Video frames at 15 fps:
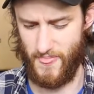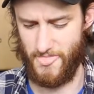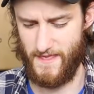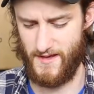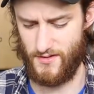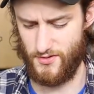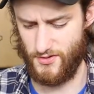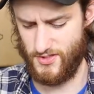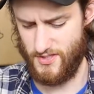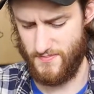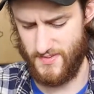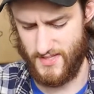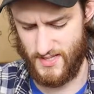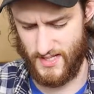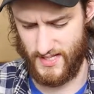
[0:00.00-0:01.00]
They look to
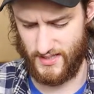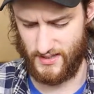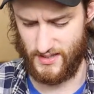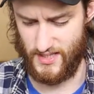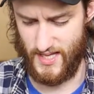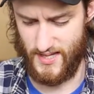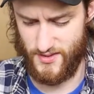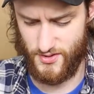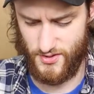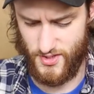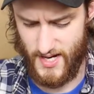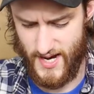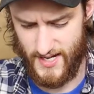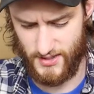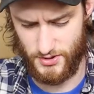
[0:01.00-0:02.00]
be like leather
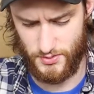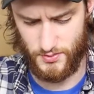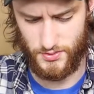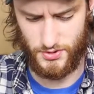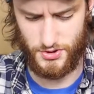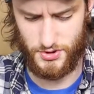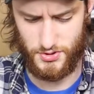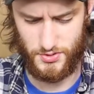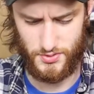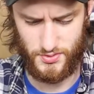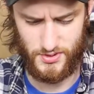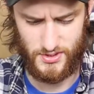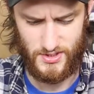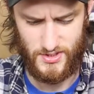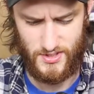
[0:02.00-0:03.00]
actual
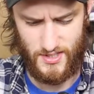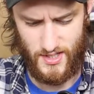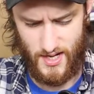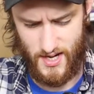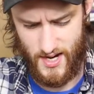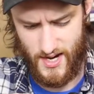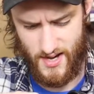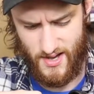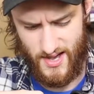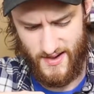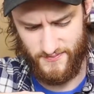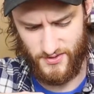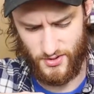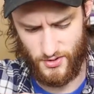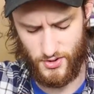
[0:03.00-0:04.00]
shoes. I'll
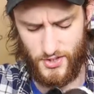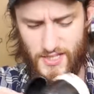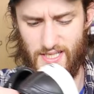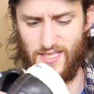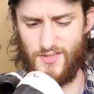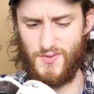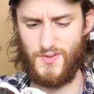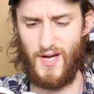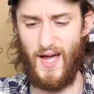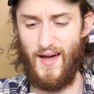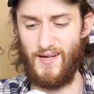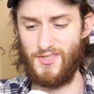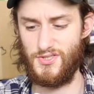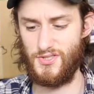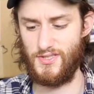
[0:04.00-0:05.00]
have to look into
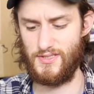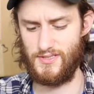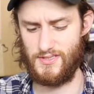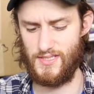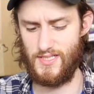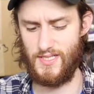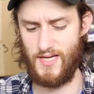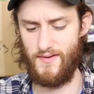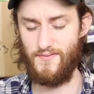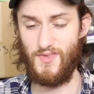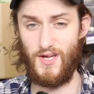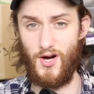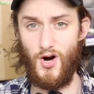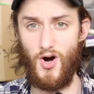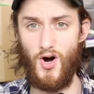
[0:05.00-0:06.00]
actually see if
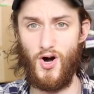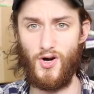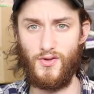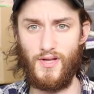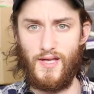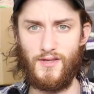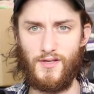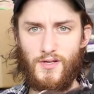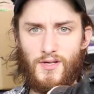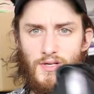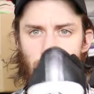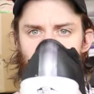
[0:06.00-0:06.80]
they are leather.